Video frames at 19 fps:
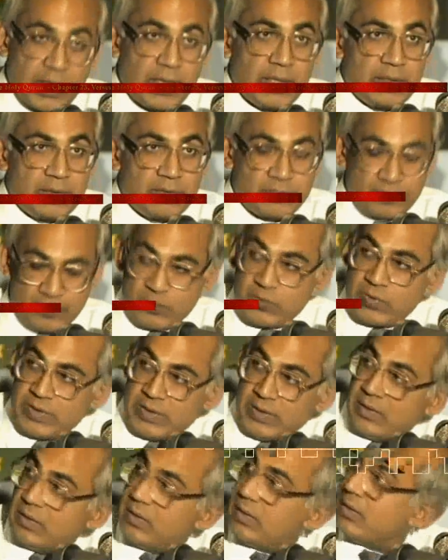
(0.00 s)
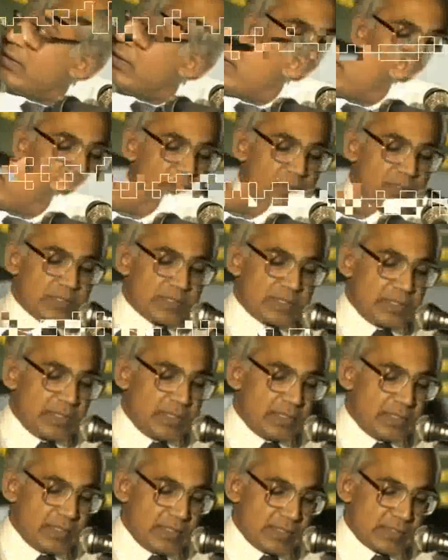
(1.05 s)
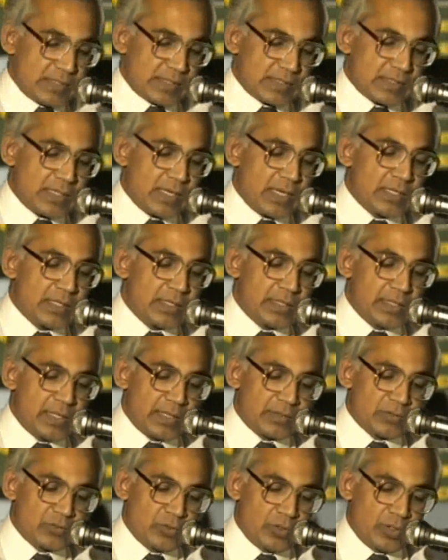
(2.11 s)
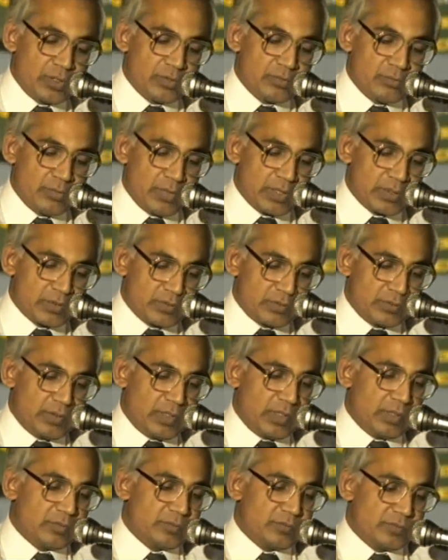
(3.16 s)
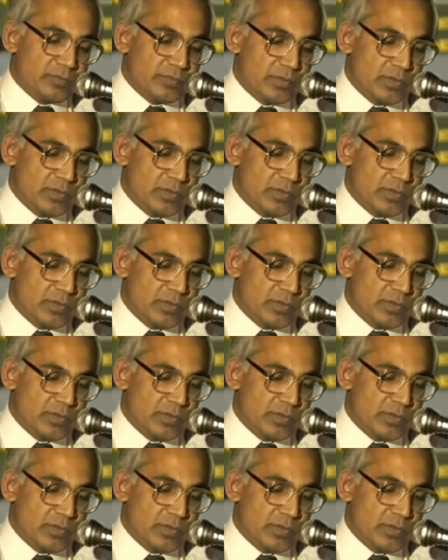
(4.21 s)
Ayah 14. The first slide is a scanning electron micrograph